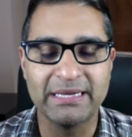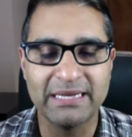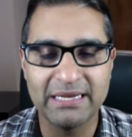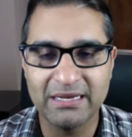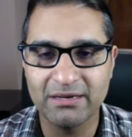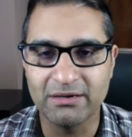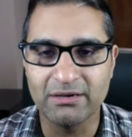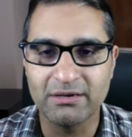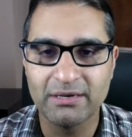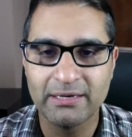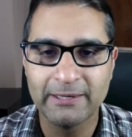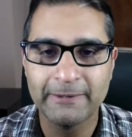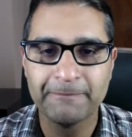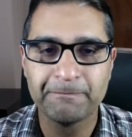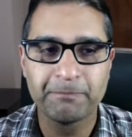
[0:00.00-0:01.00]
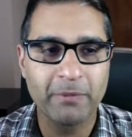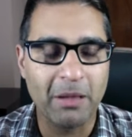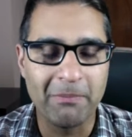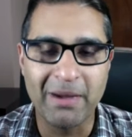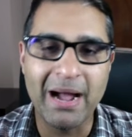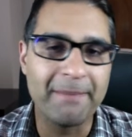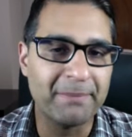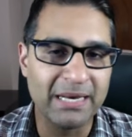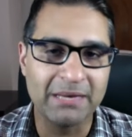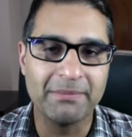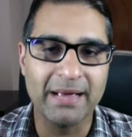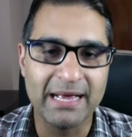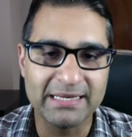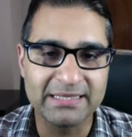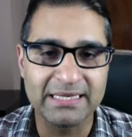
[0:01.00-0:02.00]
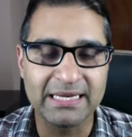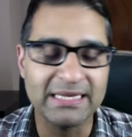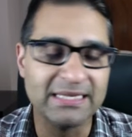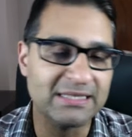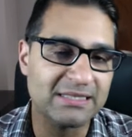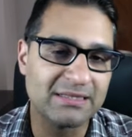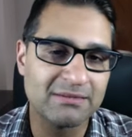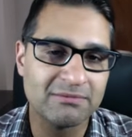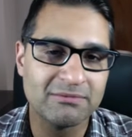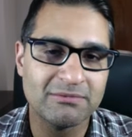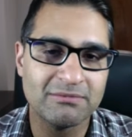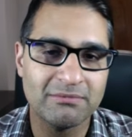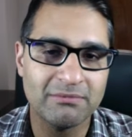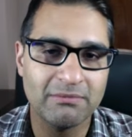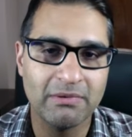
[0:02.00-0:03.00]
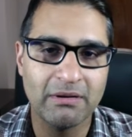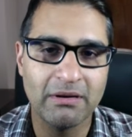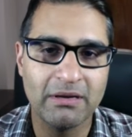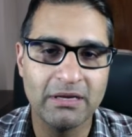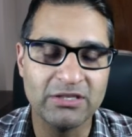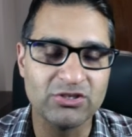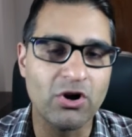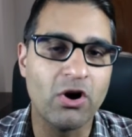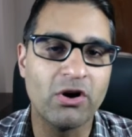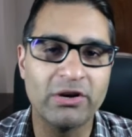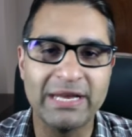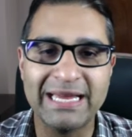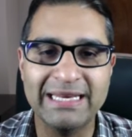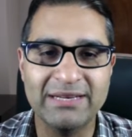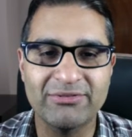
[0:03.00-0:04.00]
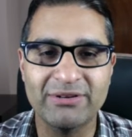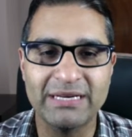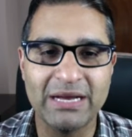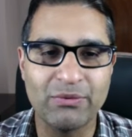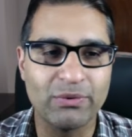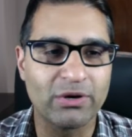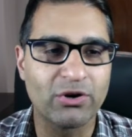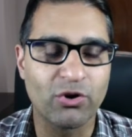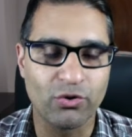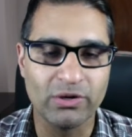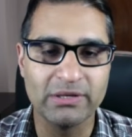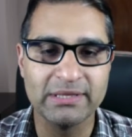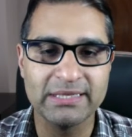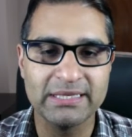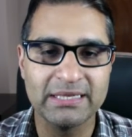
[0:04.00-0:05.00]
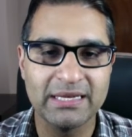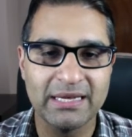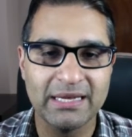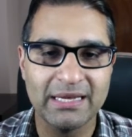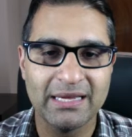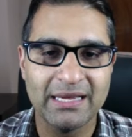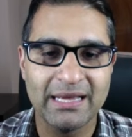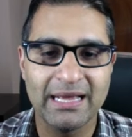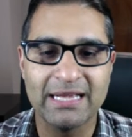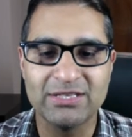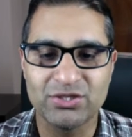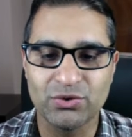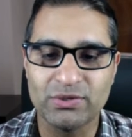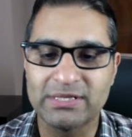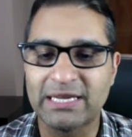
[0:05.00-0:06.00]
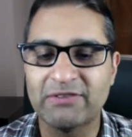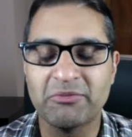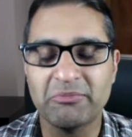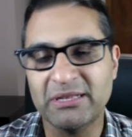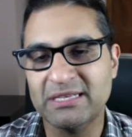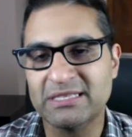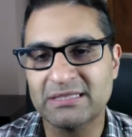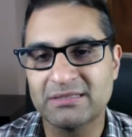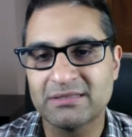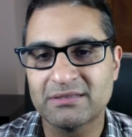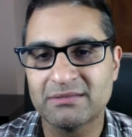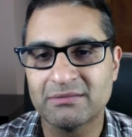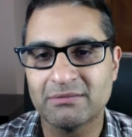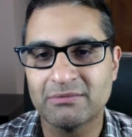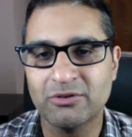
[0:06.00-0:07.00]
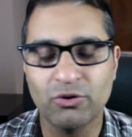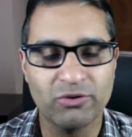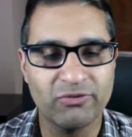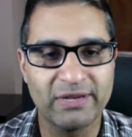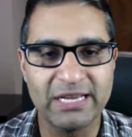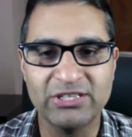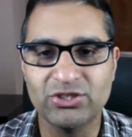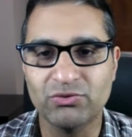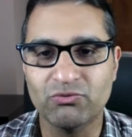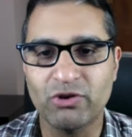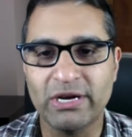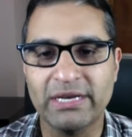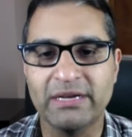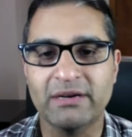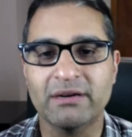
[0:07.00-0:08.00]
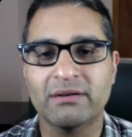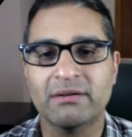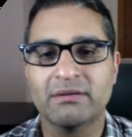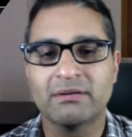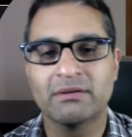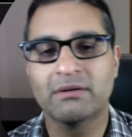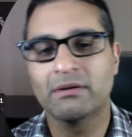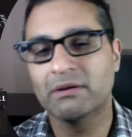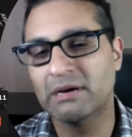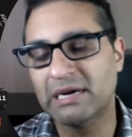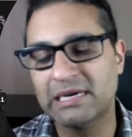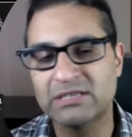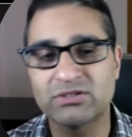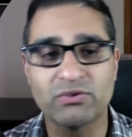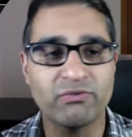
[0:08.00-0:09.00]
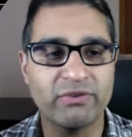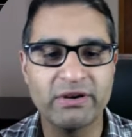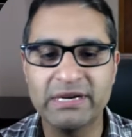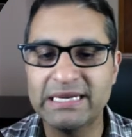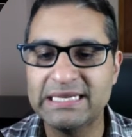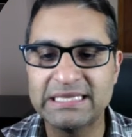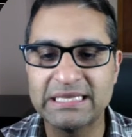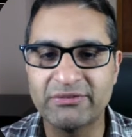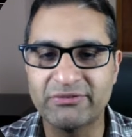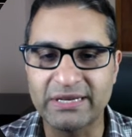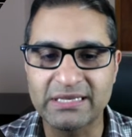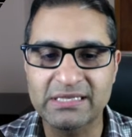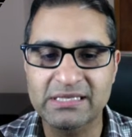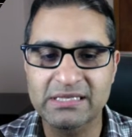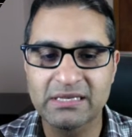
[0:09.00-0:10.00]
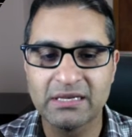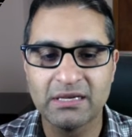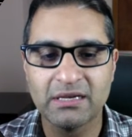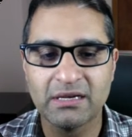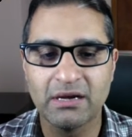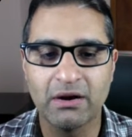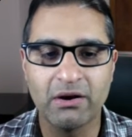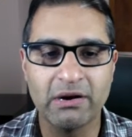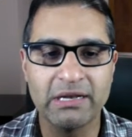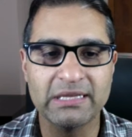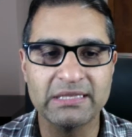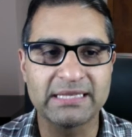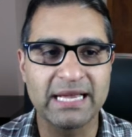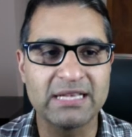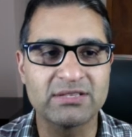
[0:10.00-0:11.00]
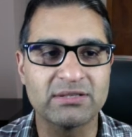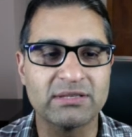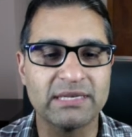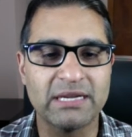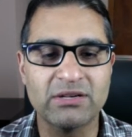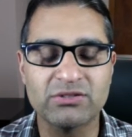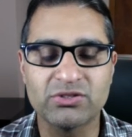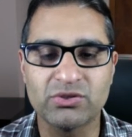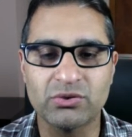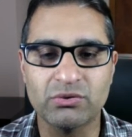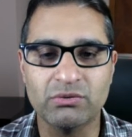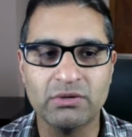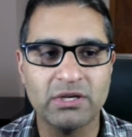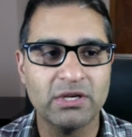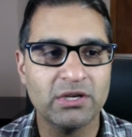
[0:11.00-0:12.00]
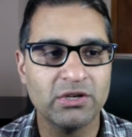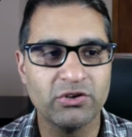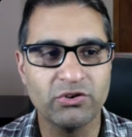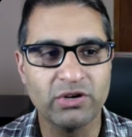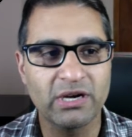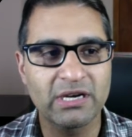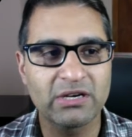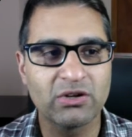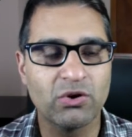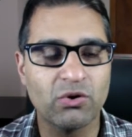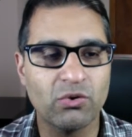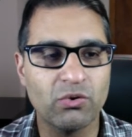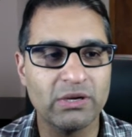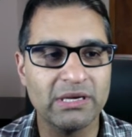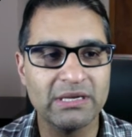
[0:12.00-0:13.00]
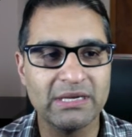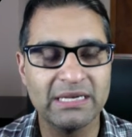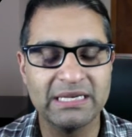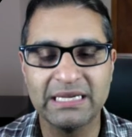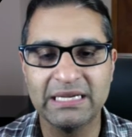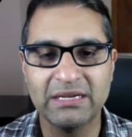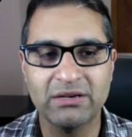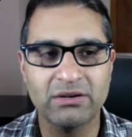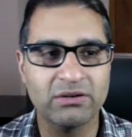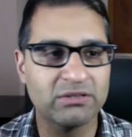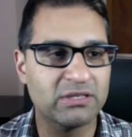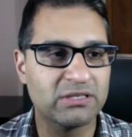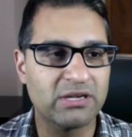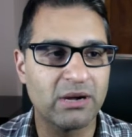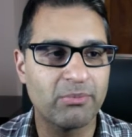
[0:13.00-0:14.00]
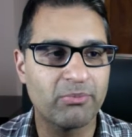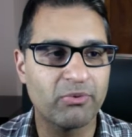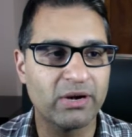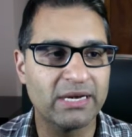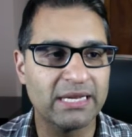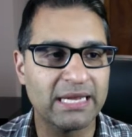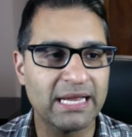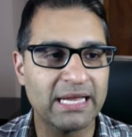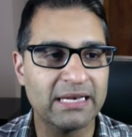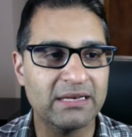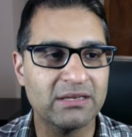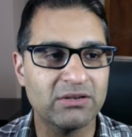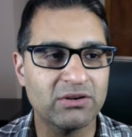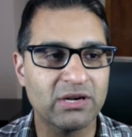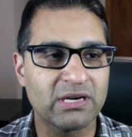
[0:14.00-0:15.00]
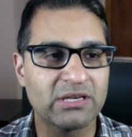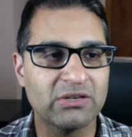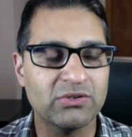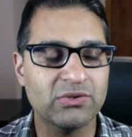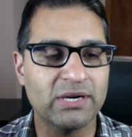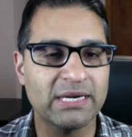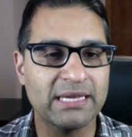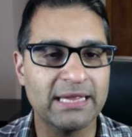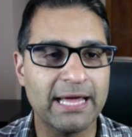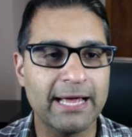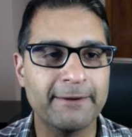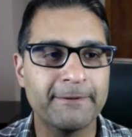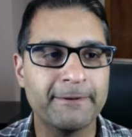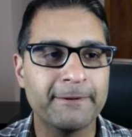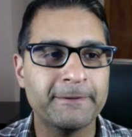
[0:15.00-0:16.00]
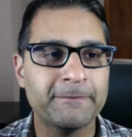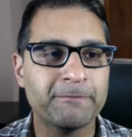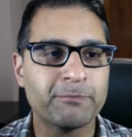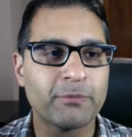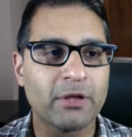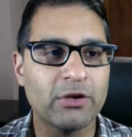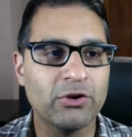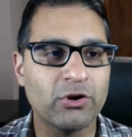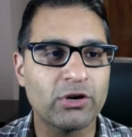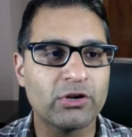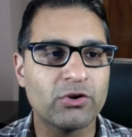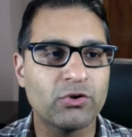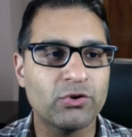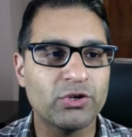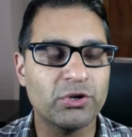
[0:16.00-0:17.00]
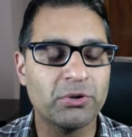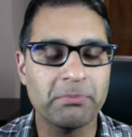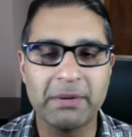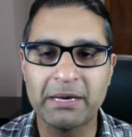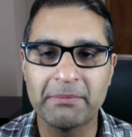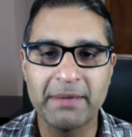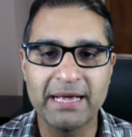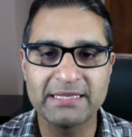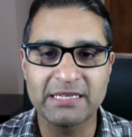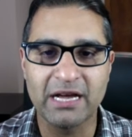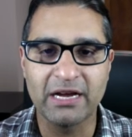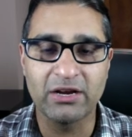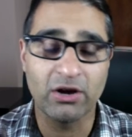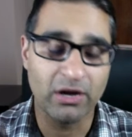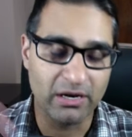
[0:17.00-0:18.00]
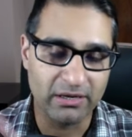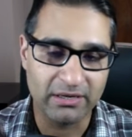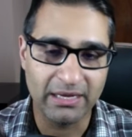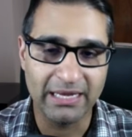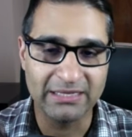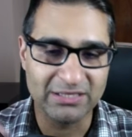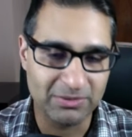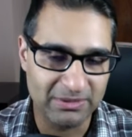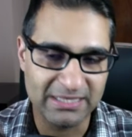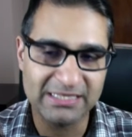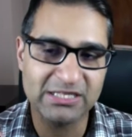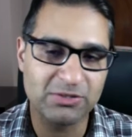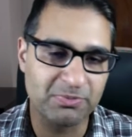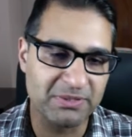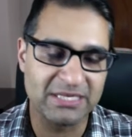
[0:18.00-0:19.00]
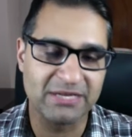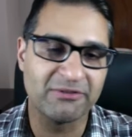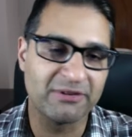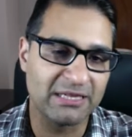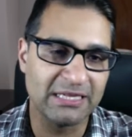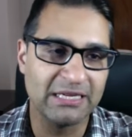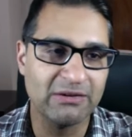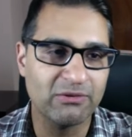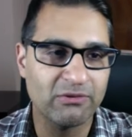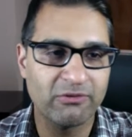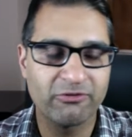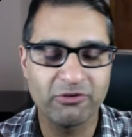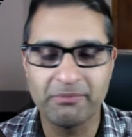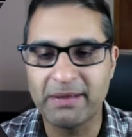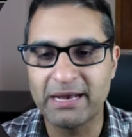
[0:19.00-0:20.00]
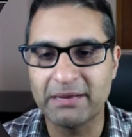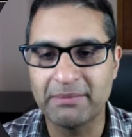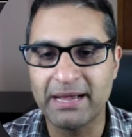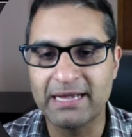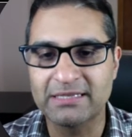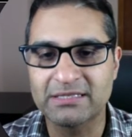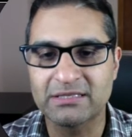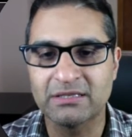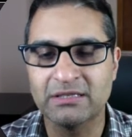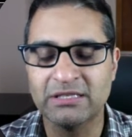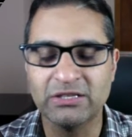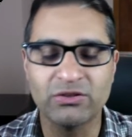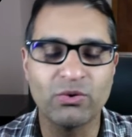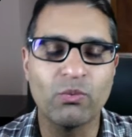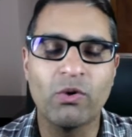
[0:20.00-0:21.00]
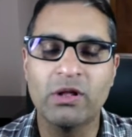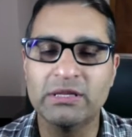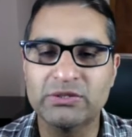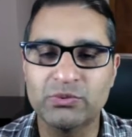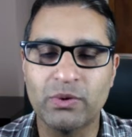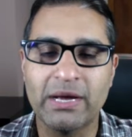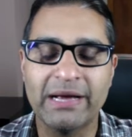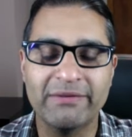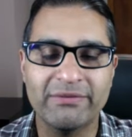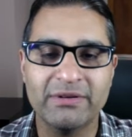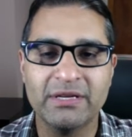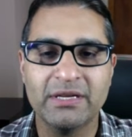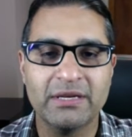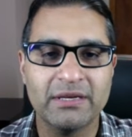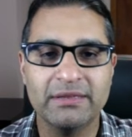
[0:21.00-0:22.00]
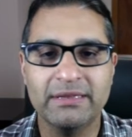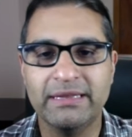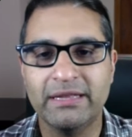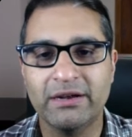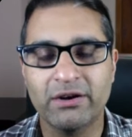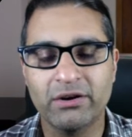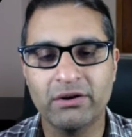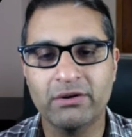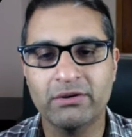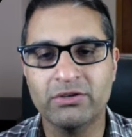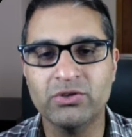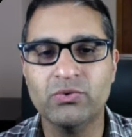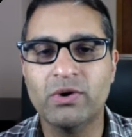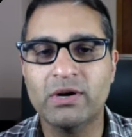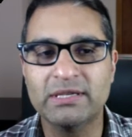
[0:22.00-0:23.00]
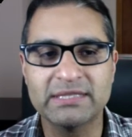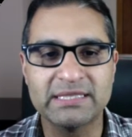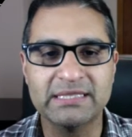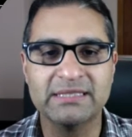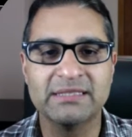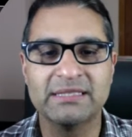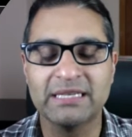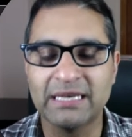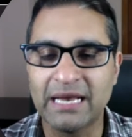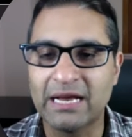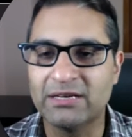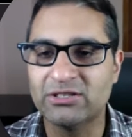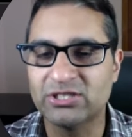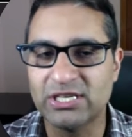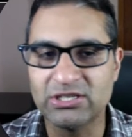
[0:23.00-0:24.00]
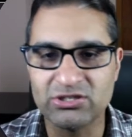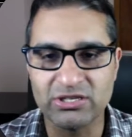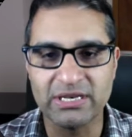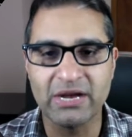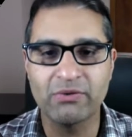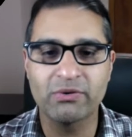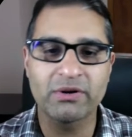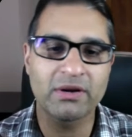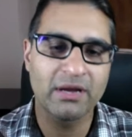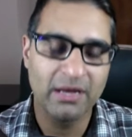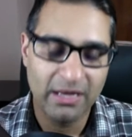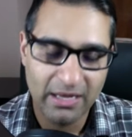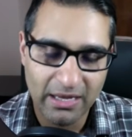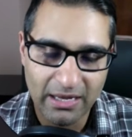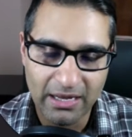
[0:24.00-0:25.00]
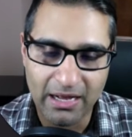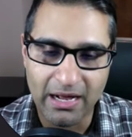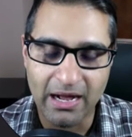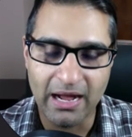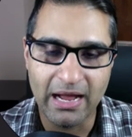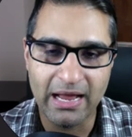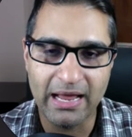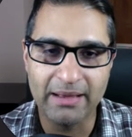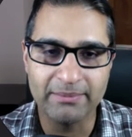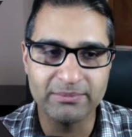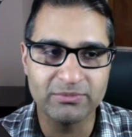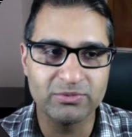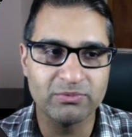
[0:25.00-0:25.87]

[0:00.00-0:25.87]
here. My MetaMask is on a different network currently, and so it's giving me this notification right here. All right, so very easy to fix. All right, let's cancel it out. So you're not going to go into here, the top right again. You're not going to do any of that. You're going to go to your MetaMask icon, and this is specifically for MetaMask. The other wallets will have their nuances in how to change the network. I am,